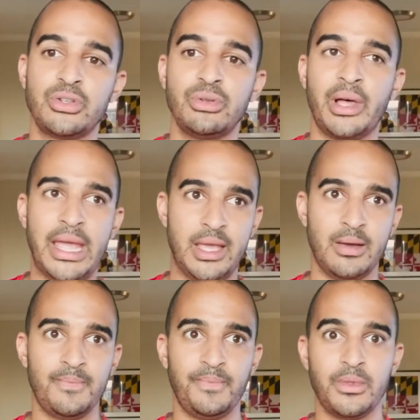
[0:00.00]
to like,
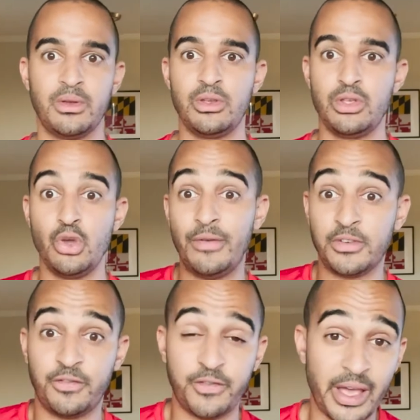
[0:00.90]
you have
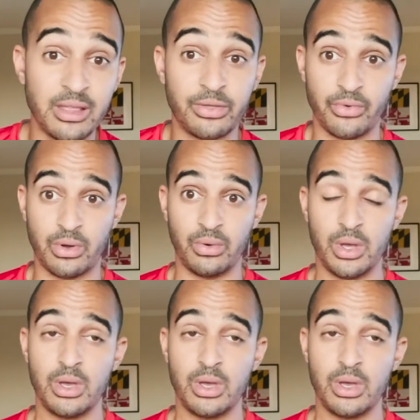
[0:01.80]
to fight through.